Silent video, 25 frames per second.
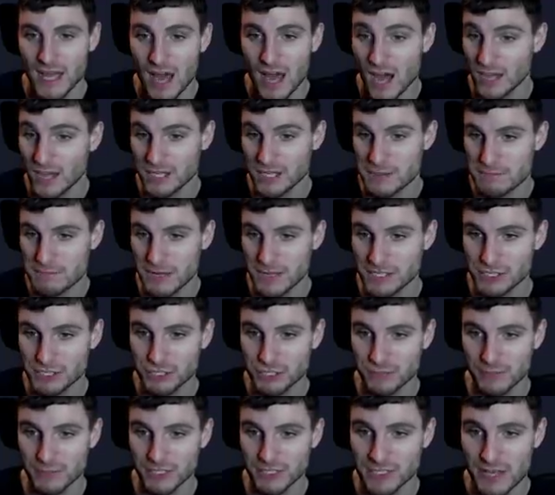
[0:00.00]
I don't place
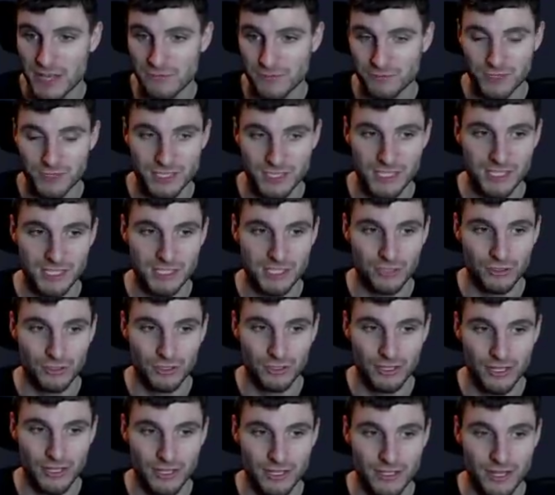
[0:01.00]
too much emphasis
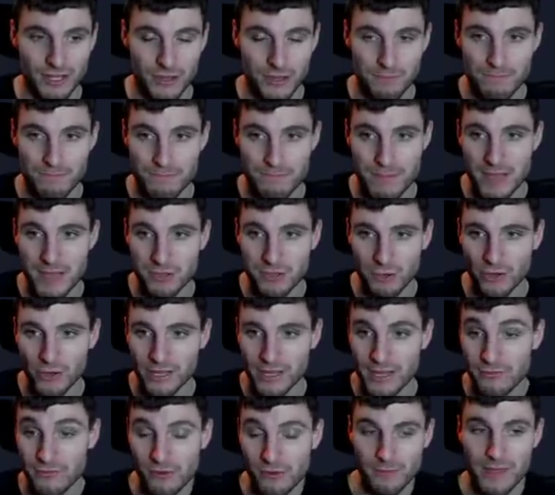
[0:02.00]
on, you know,
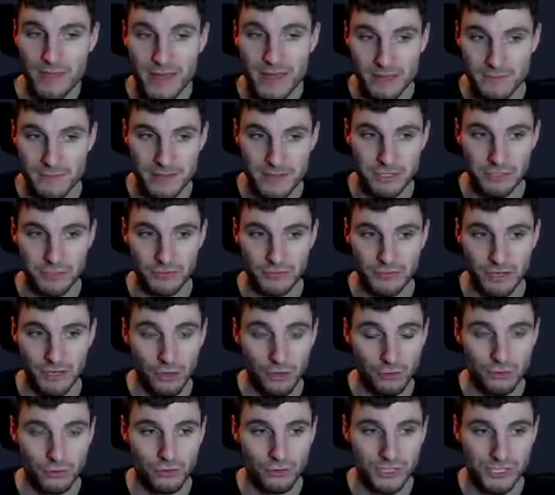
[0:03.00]
Bitcoin if I'm in the middle of an
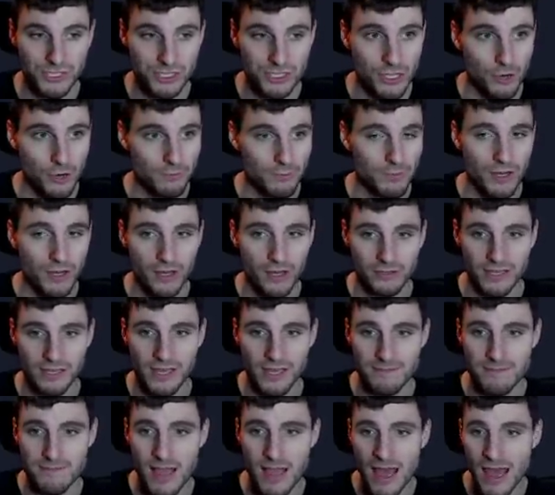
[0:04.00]
altcoin scalp,
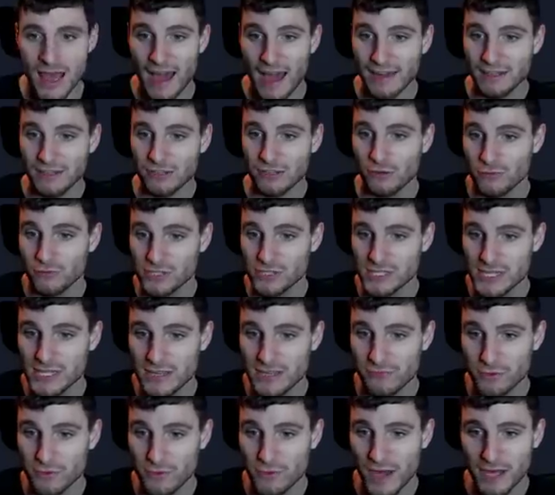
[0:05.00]
okay? And obviously
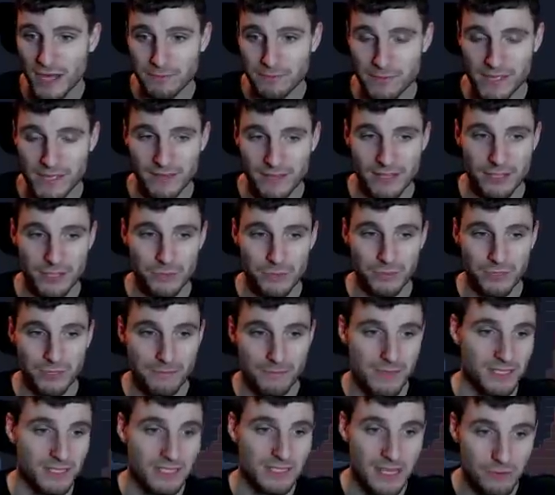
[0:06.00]
if you had been, then you would have
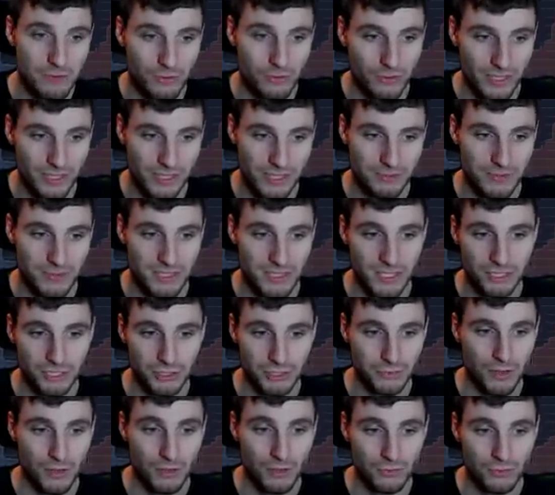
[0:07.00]
missed out on these
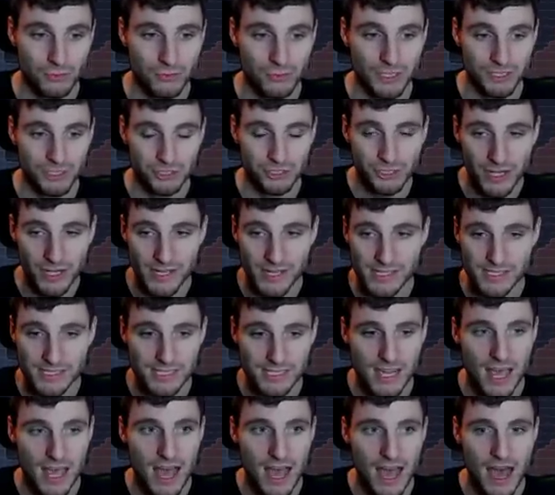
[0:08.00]
potential altcoin
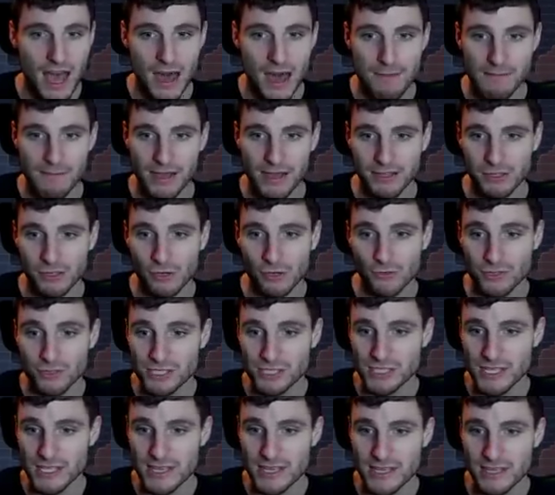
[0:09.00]
trades. Um, and
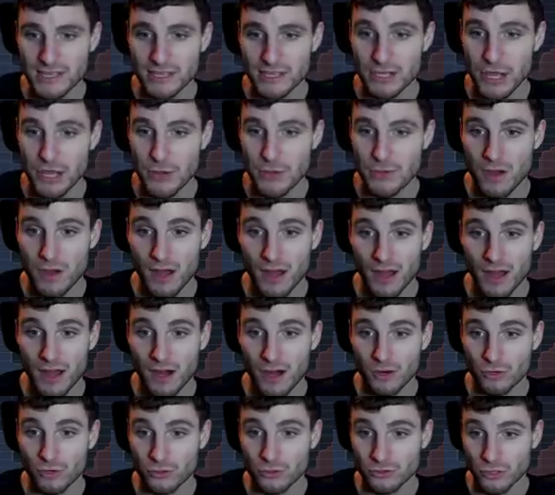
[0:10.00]
obviously, you know, uh,
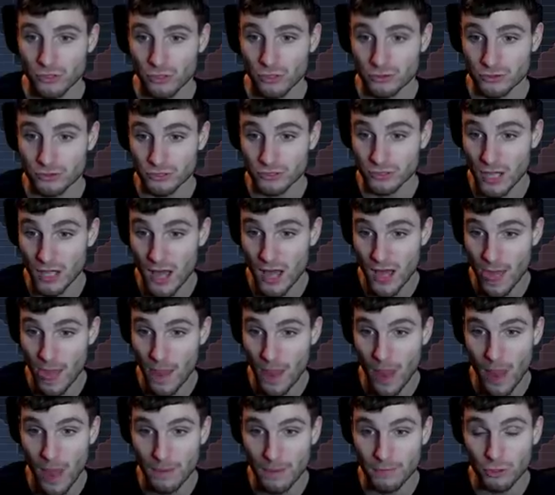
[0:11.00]
on on
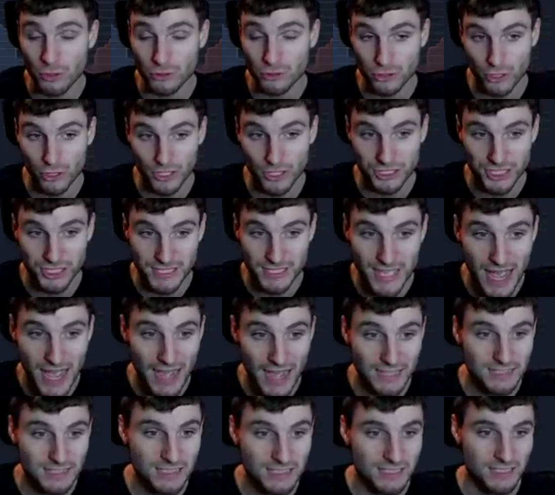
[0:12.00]
uh, ontology
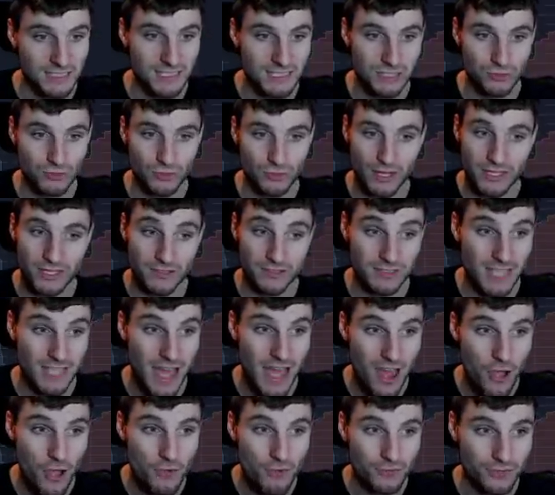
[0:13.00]
gas, this saw like a
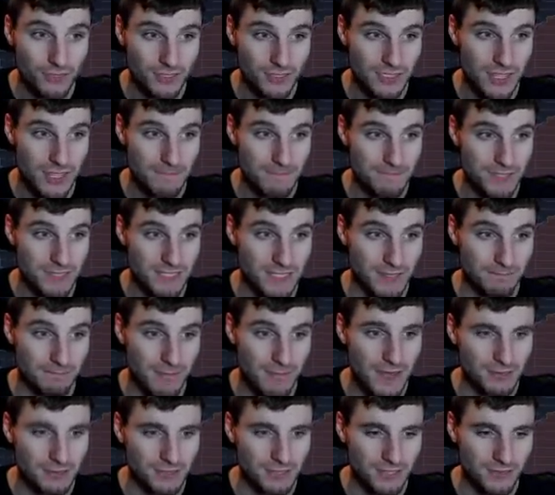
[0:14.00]
te- over a 10%
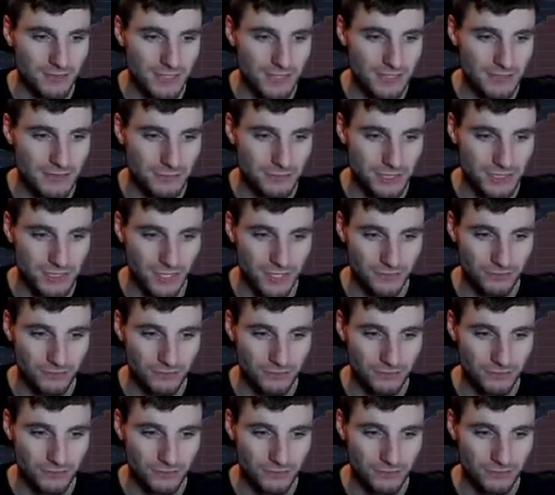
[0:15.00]
bounce. I think it was like